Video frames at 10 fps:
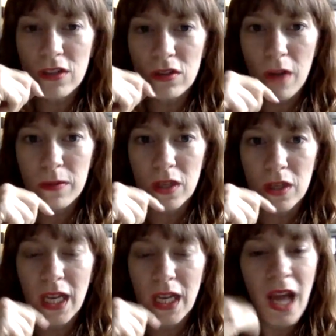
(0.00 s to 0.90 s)
your
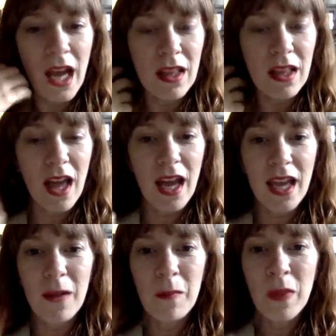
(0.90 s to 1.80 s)
lobster. And not in a
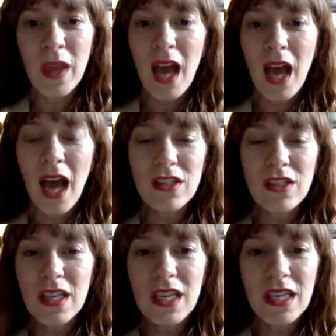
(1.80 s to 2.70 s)
like, I
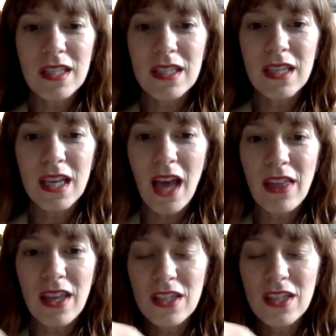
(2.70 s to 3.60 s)
just think
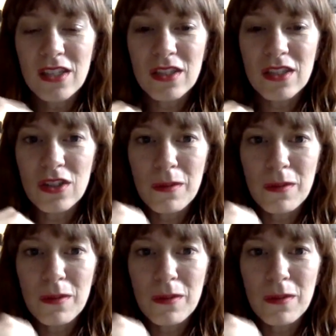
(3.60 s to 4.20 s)
I think he just does a good job of